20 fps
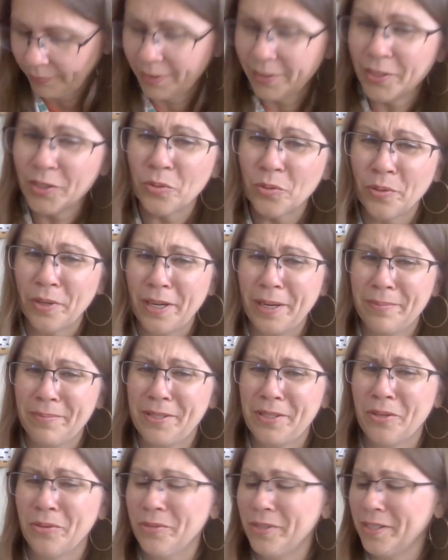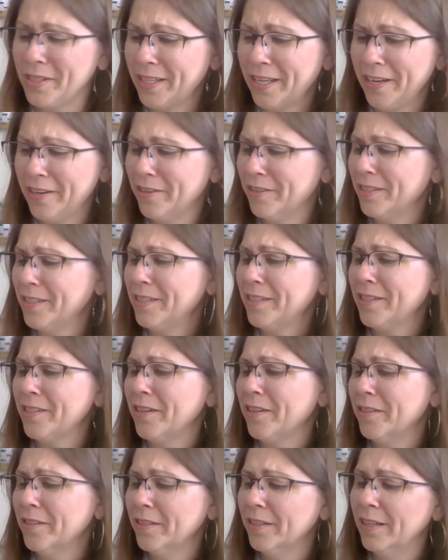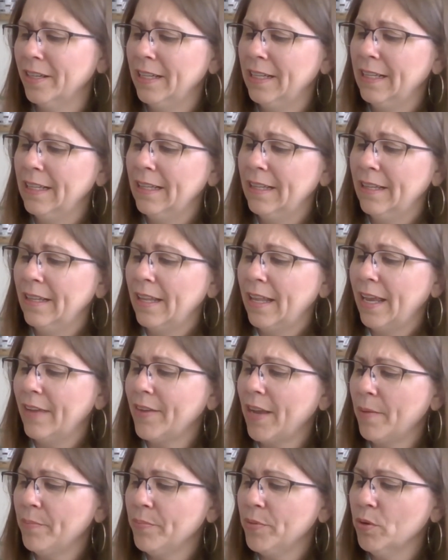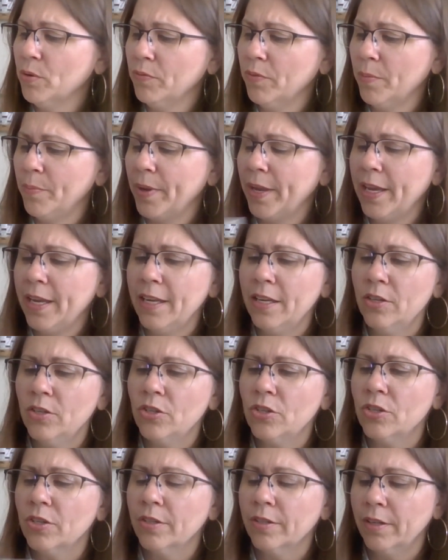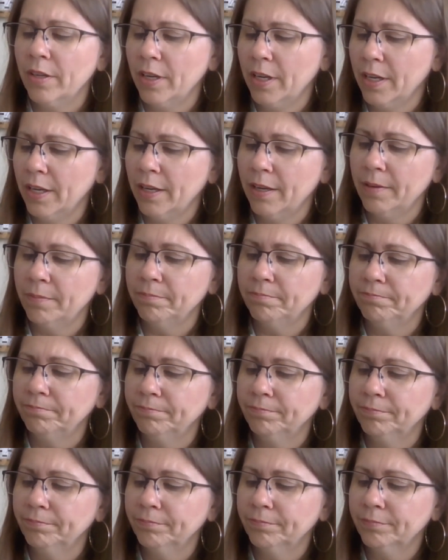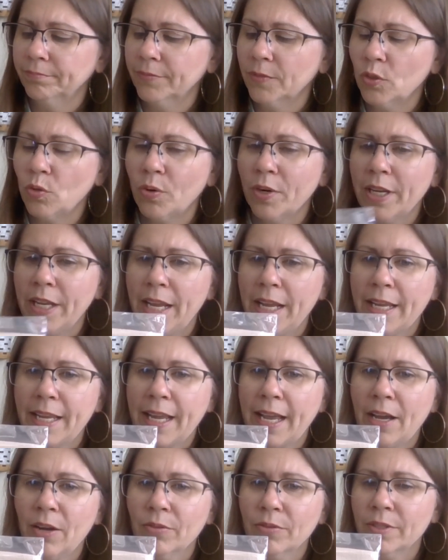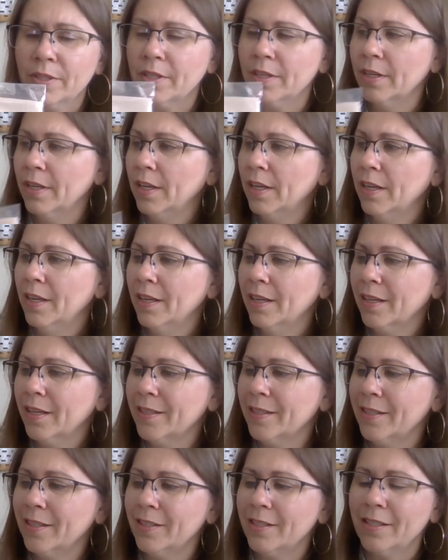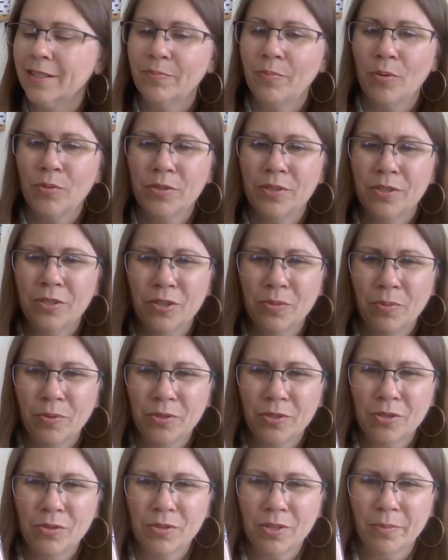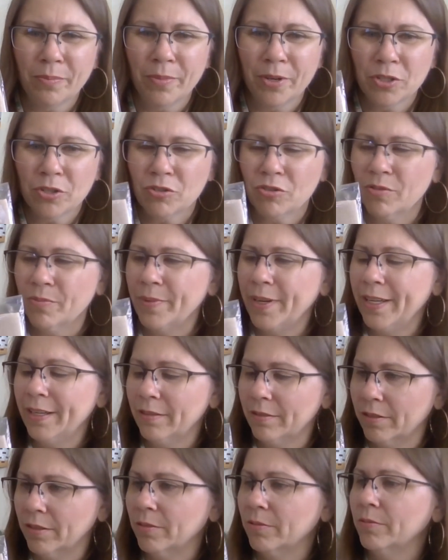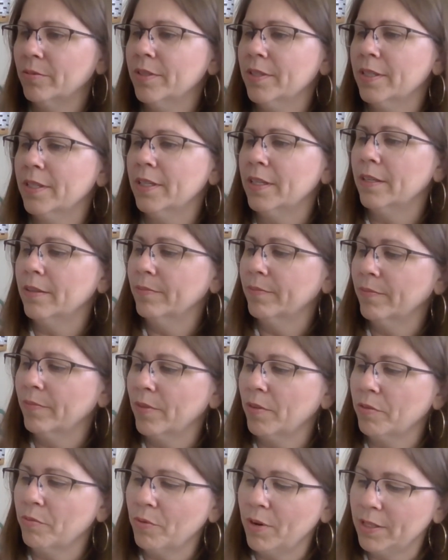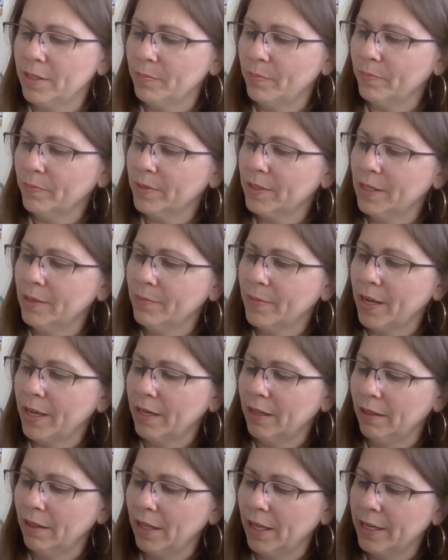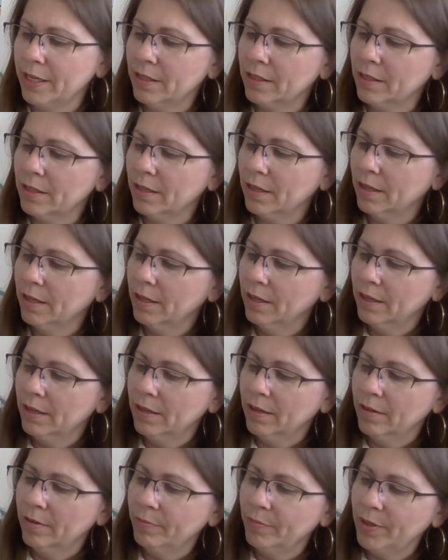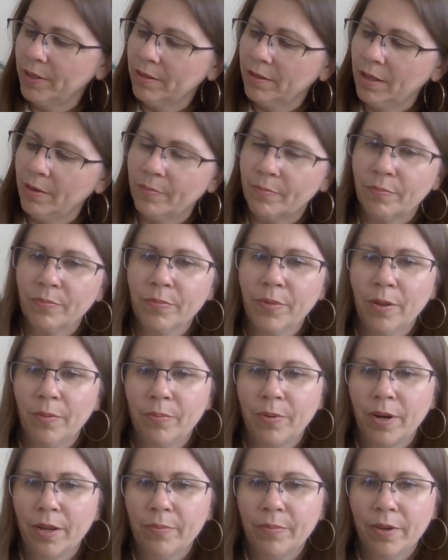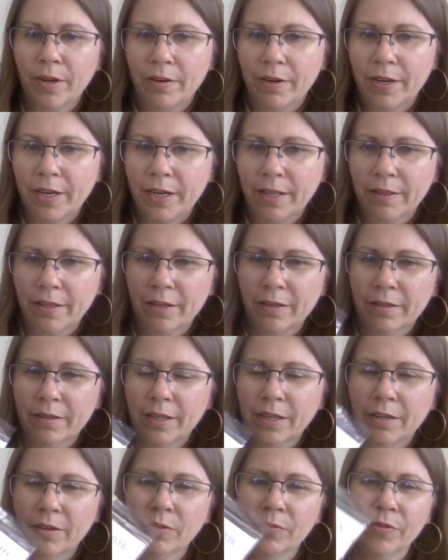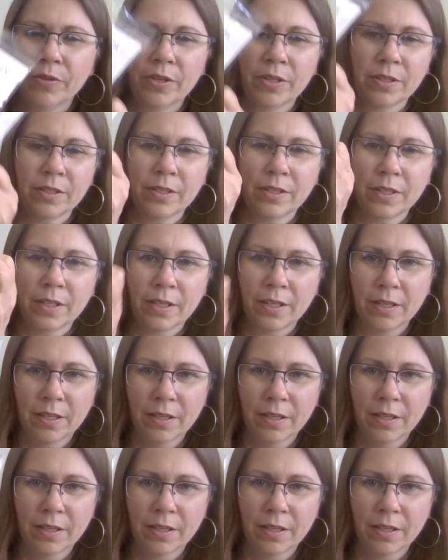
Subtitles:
This one I'm so scared to start. I've got Beautiful Beige, 28 count, because it's supposed to, you're supposed to use a mushroom. I don't know. We'll see. The threads seem kind of light, but they'll probably be all right on there. I don't know if you can see.